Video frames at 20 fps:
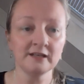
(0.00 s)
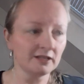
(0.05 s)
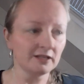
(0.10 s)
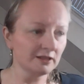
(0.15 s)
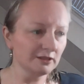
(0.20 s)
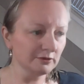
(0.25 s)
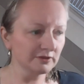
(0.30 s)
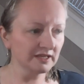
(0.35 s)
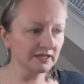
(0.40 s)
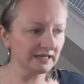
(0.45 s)

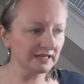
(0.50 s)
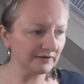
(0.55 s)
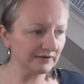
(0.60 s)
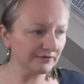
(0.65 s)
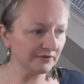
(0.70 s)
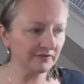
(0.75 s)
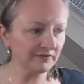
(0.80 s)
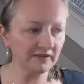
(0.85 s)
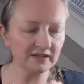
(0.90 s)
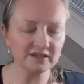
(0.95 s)
look at
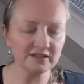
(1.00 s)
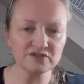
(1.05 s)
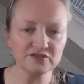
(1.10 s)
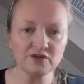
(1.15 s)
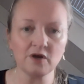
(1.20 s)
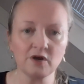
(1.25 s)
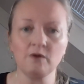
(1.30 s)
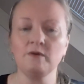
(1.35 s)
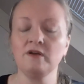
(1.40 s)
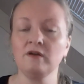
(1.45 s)
everything that's
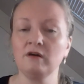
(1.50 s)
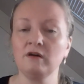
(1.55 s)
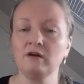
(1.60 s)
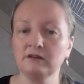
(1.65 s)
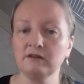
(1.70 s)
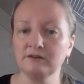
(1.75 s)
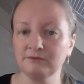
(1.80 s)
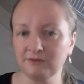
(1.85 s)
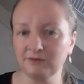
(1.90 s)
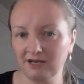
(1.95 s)
going
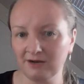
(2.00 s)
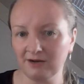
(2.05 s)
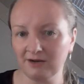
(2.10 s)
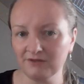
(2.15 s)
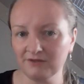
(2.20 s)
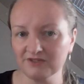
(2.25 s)
on around